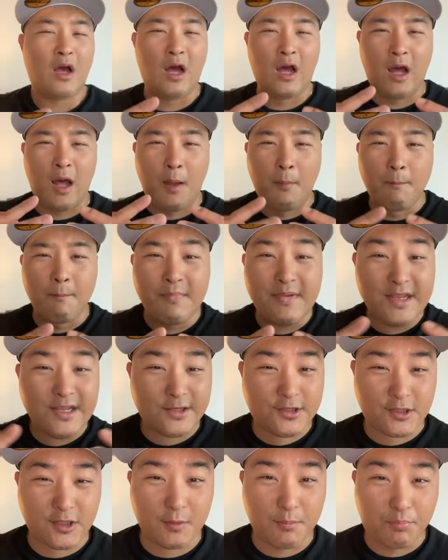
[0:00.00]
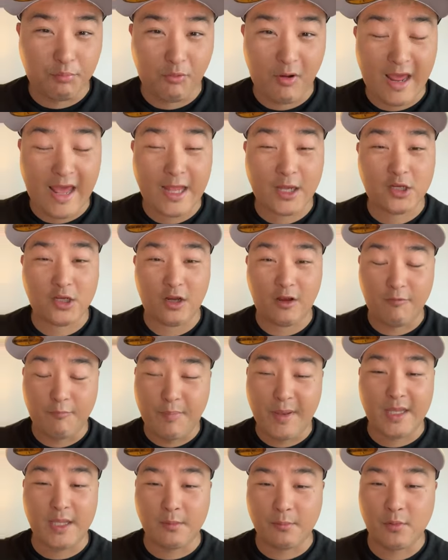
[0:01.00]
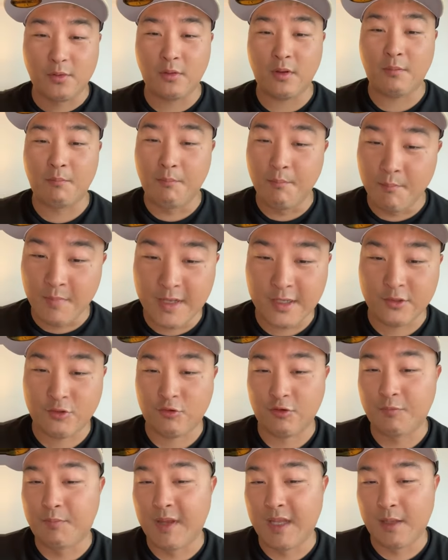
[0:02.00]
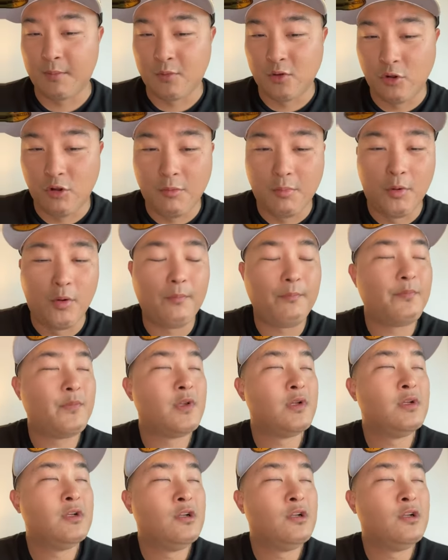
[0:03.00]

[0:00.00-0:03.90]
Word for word: a ministry branch of Ben Lim Ministries, Ben Lim Global,